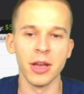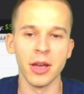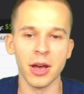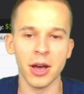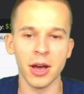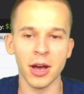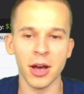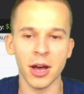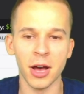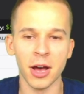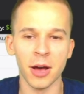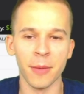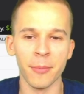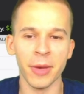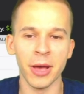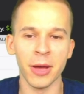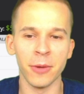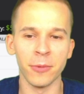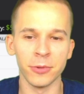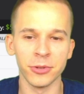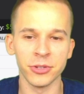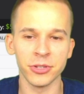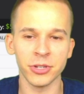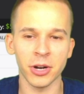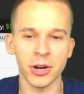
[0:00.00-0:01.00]
And
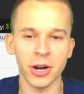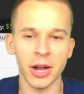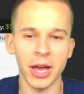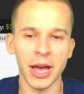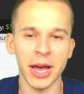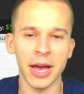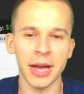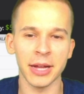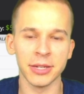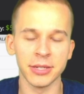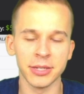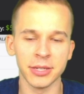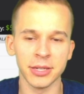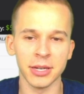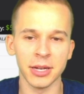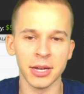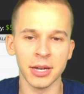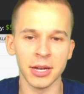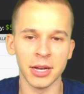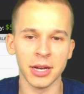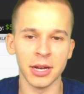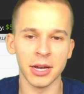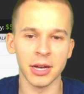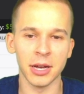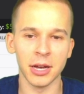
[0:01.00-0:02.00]
we'll start at,
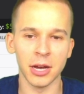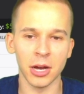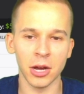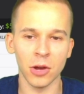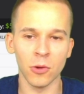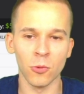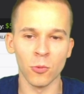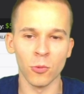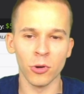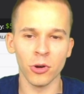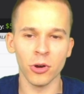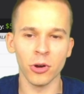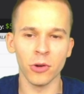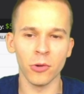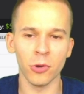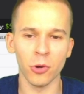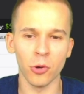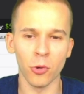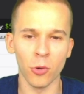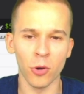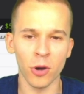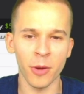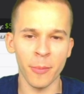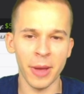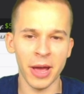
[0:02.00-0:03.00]
we'll go
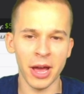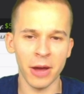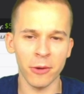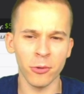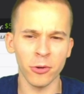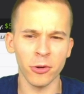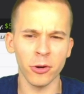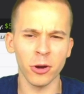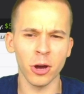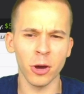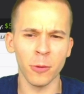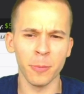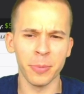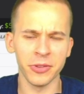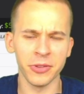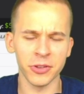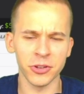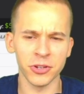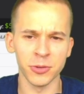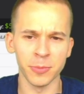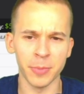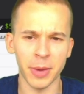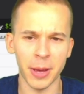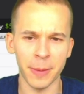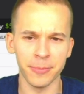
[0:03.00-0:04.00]
quarterback. We'll go
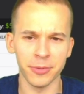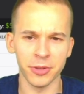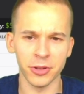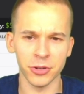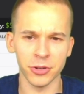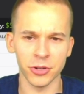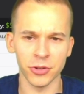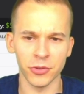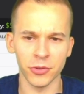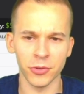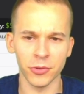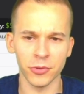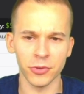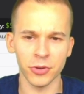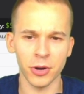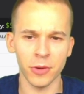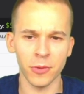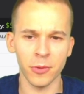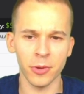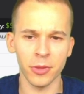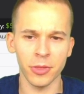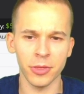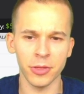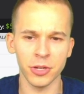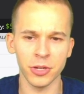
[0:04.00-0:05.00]
position by position. So start
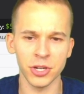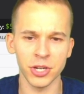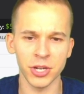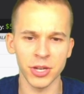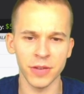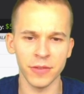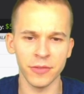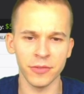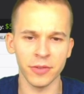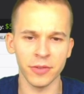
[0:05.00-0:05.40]
with the Chiefs